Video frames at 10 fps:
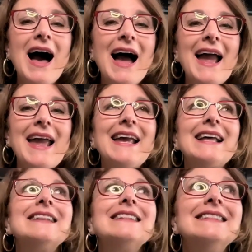I
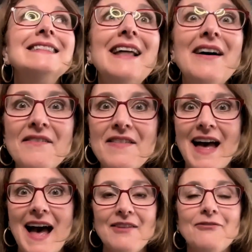love
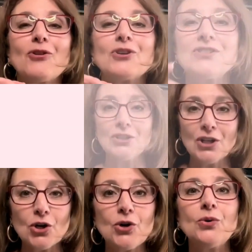that for
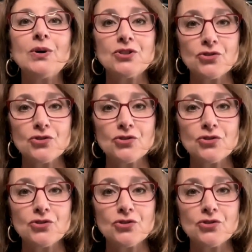slow